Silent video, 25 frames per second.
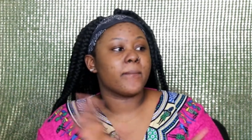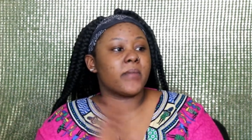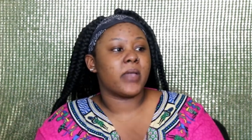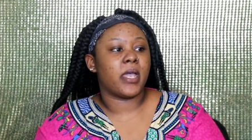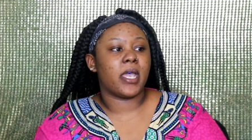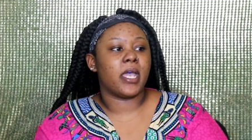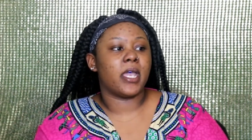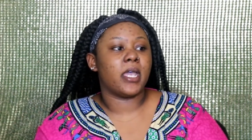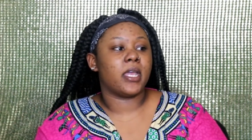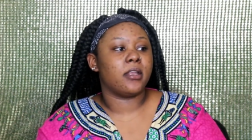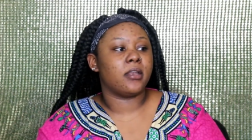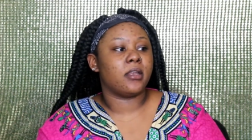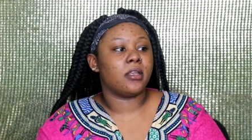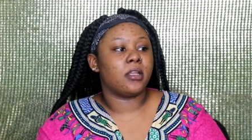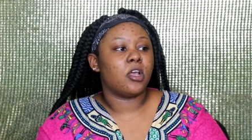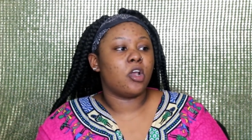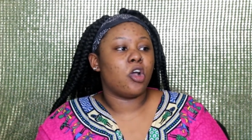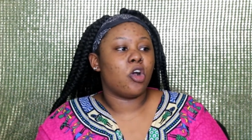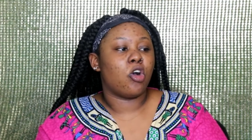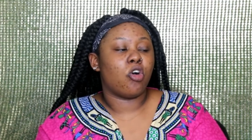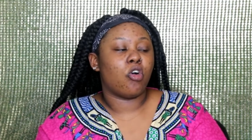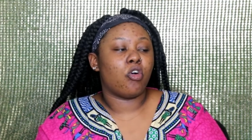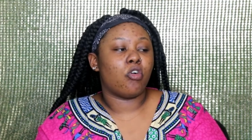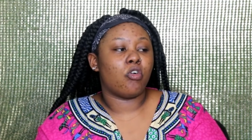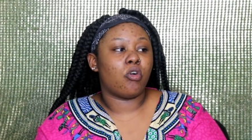And
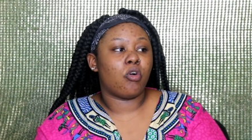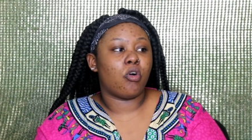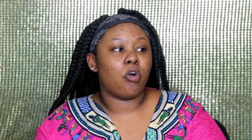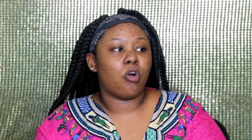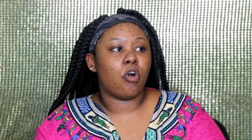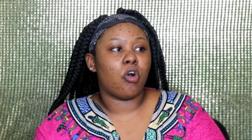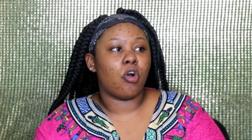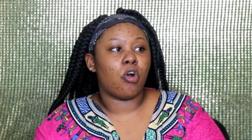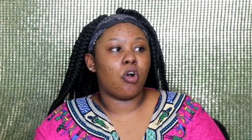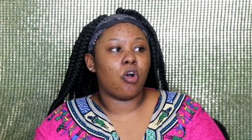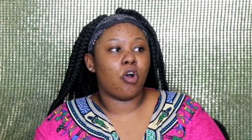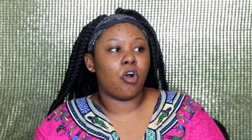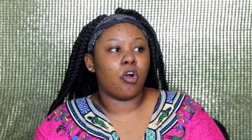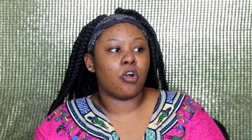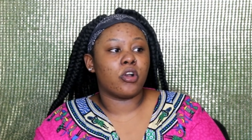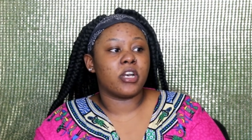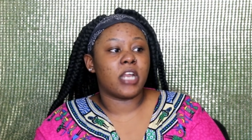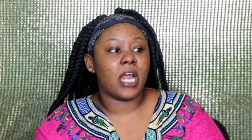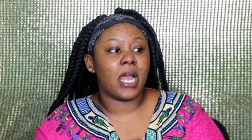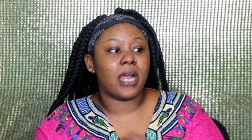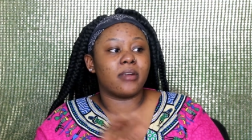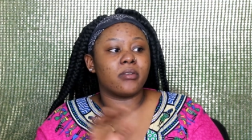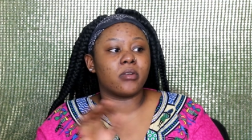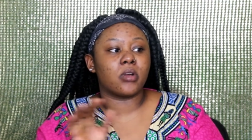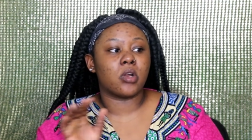on
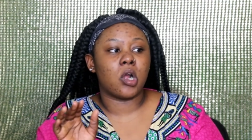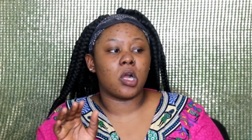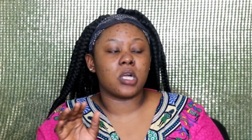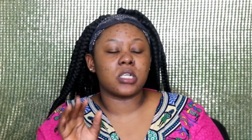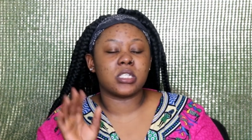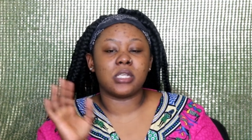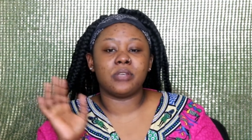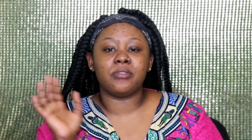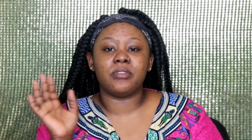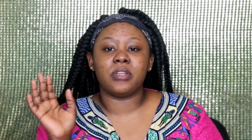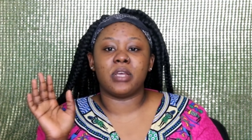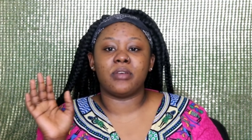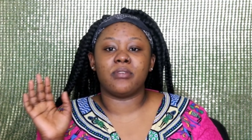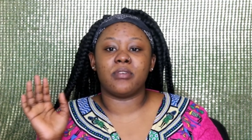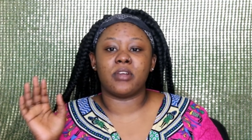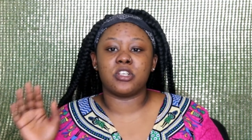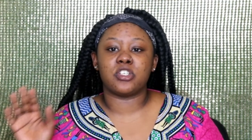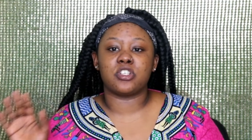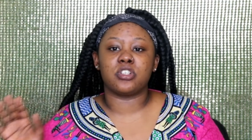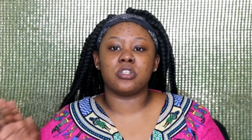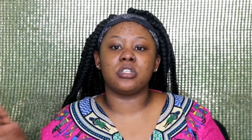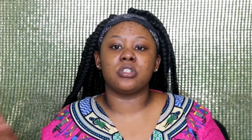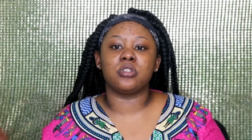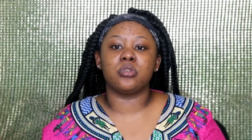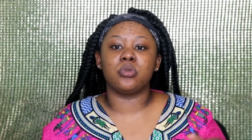that regard, if they
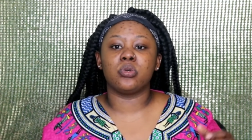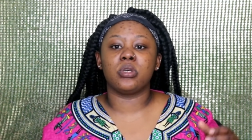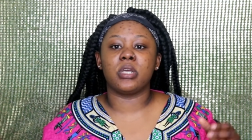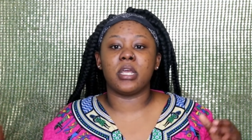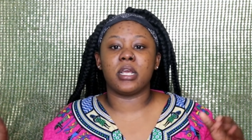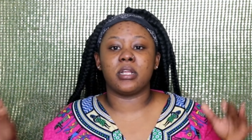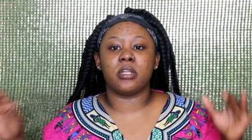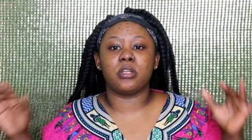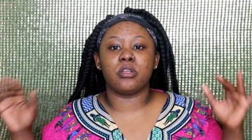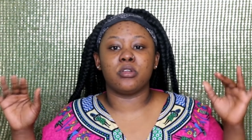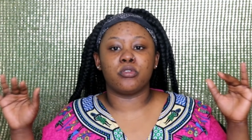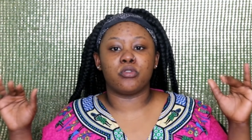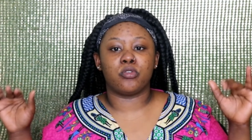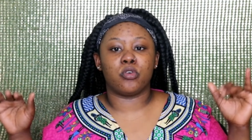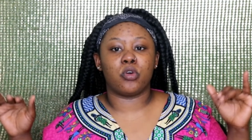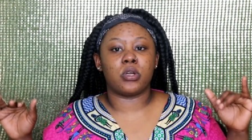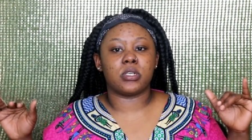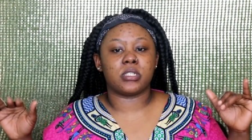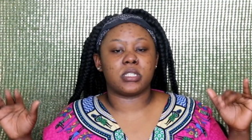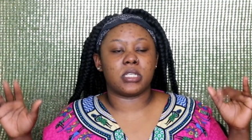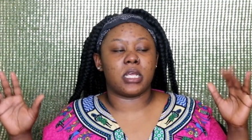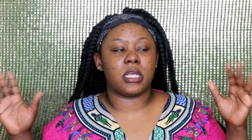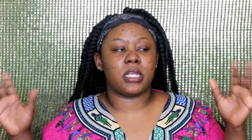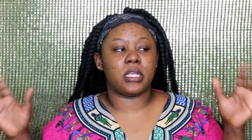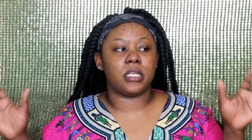eventually do get a
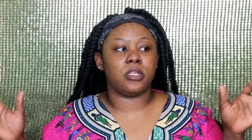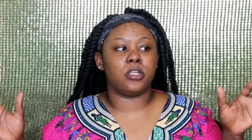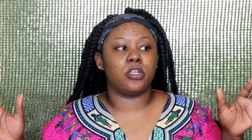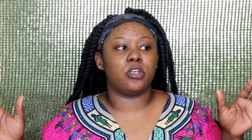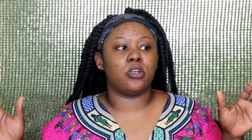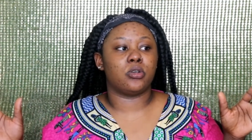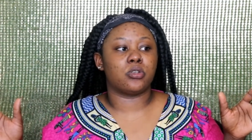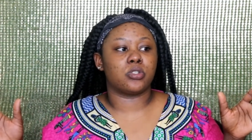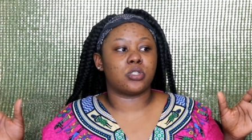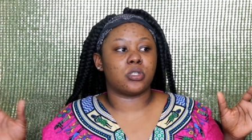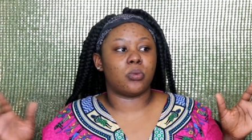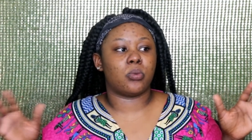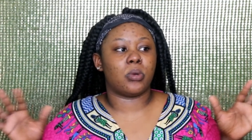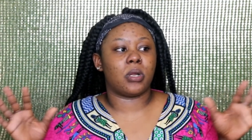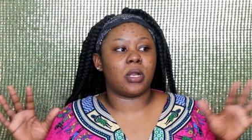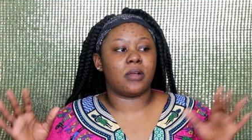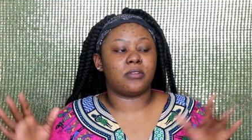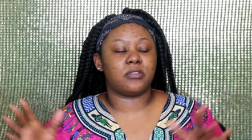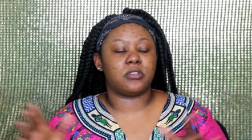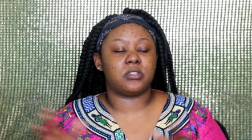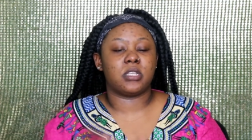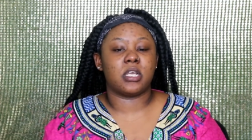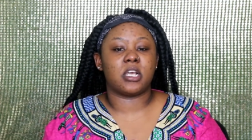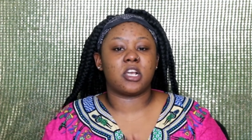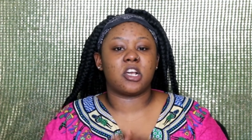divorce and you know someone
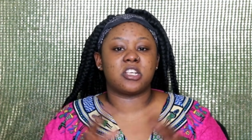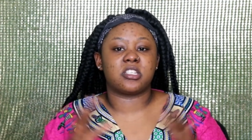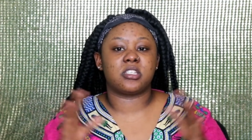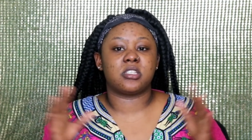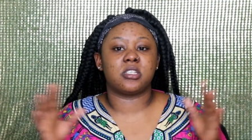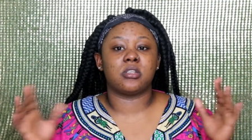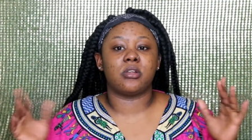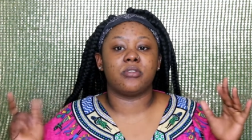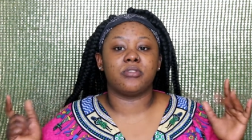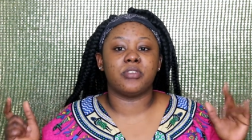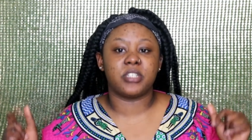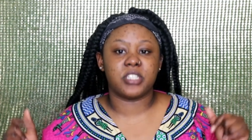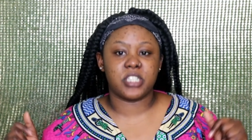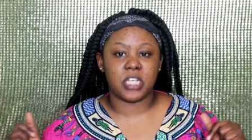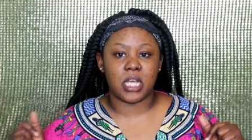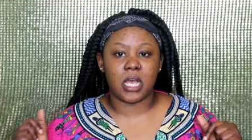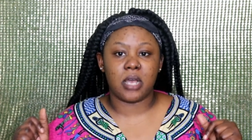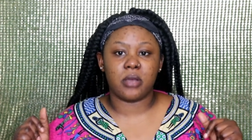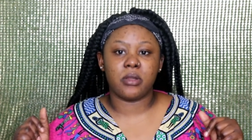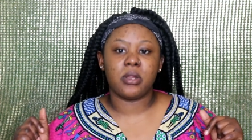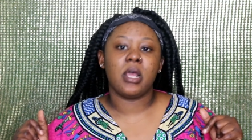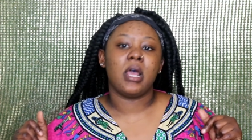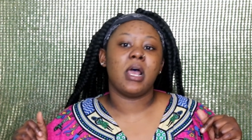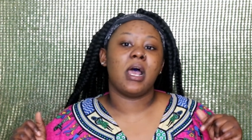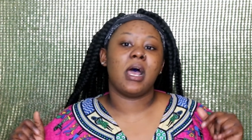has to take custody of the
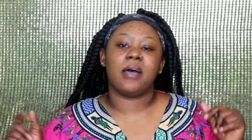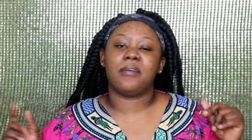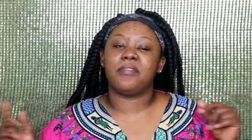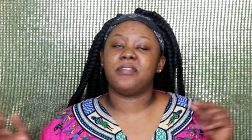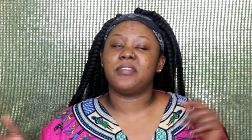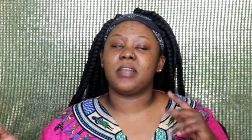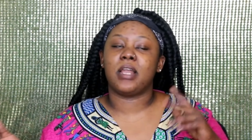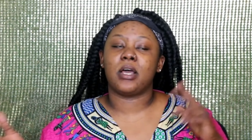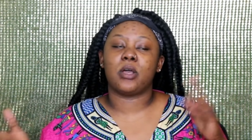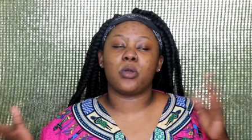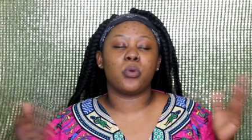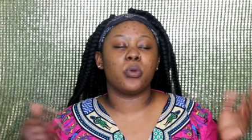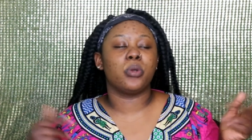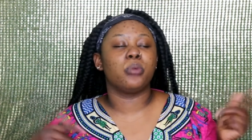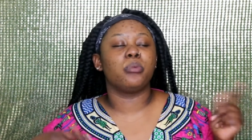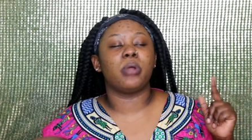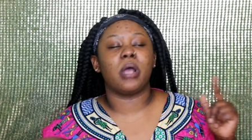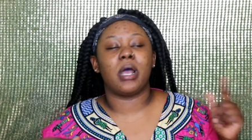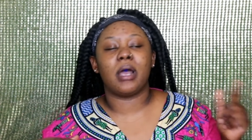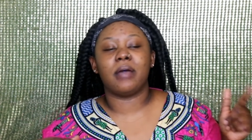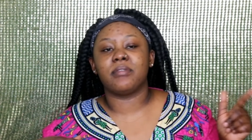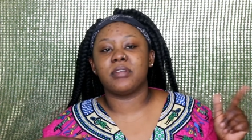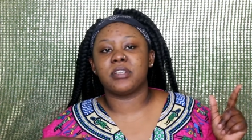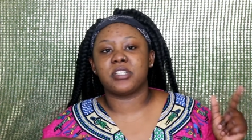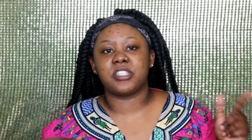child, I feel like Queen will
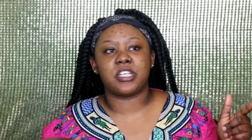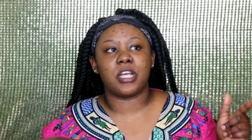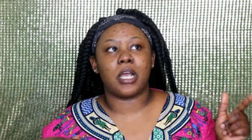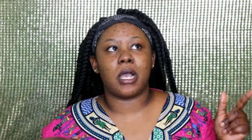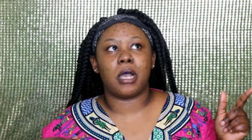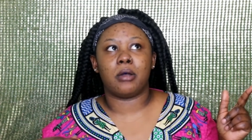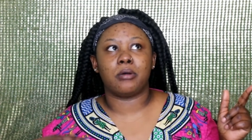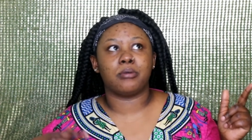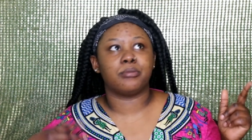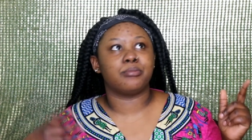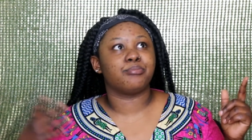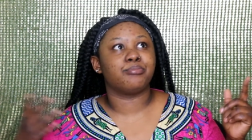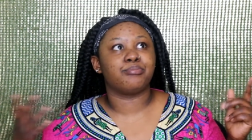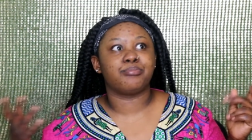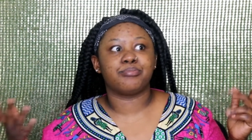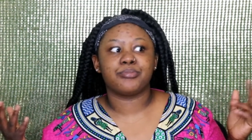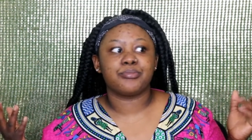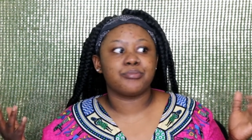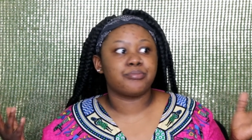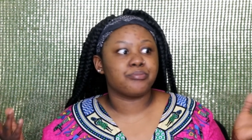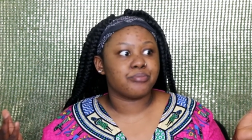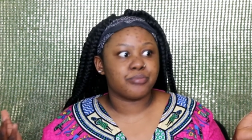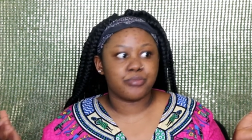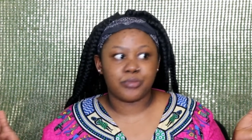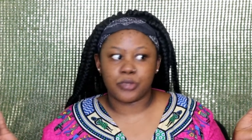have the child
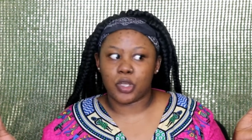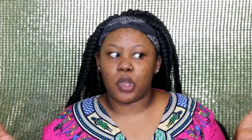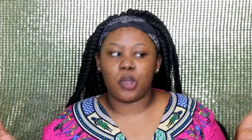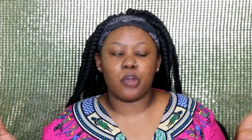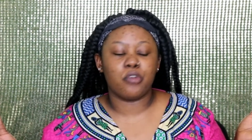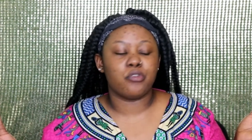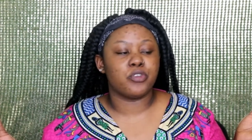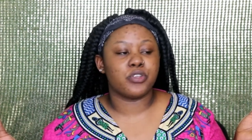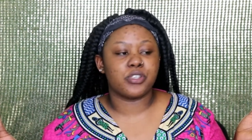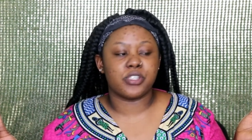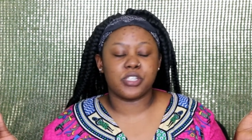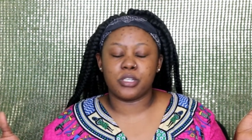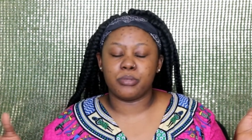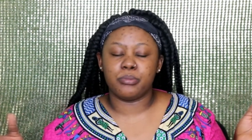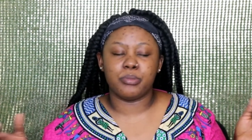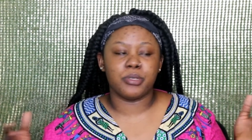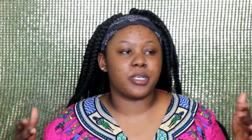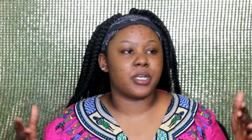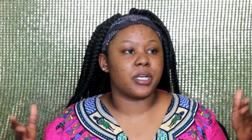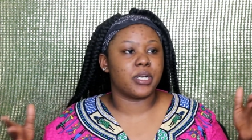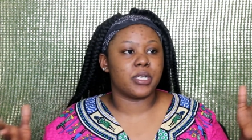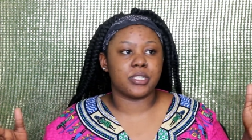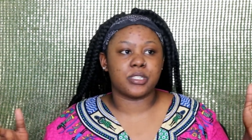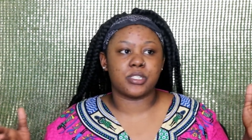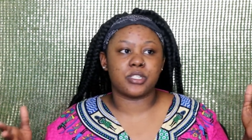obviously
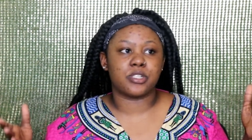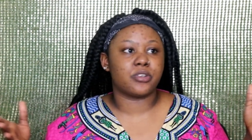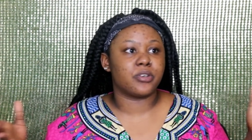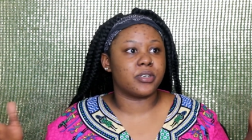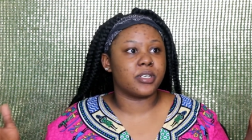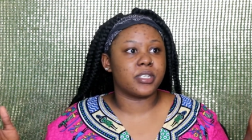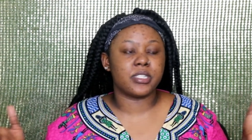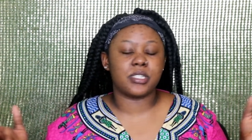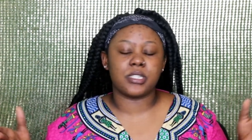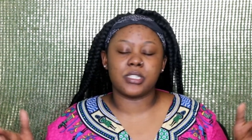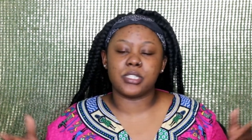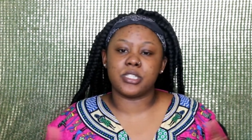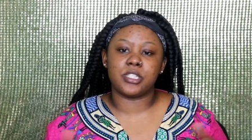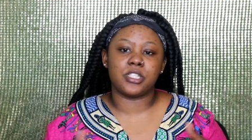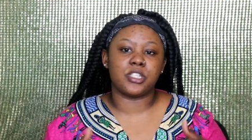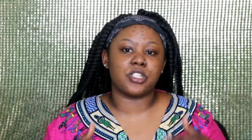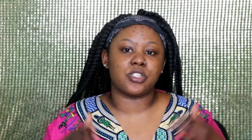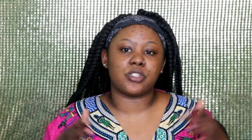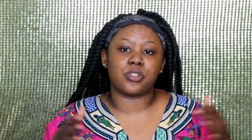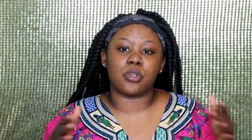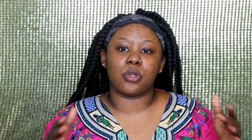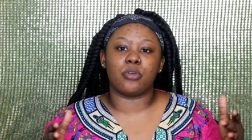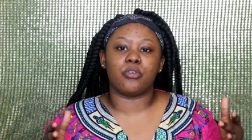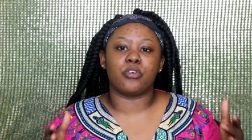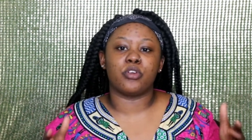because Chris is
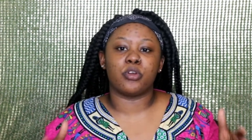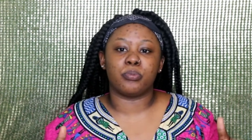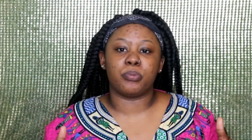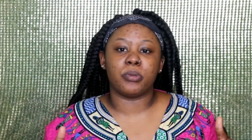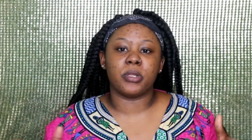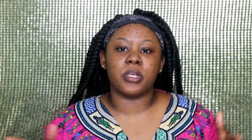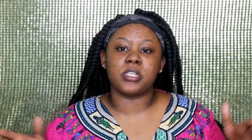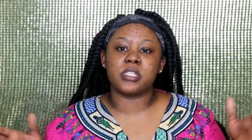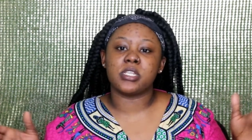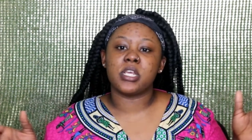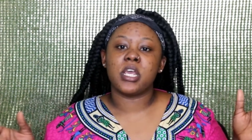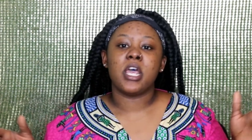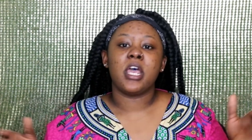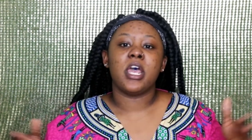just all over the place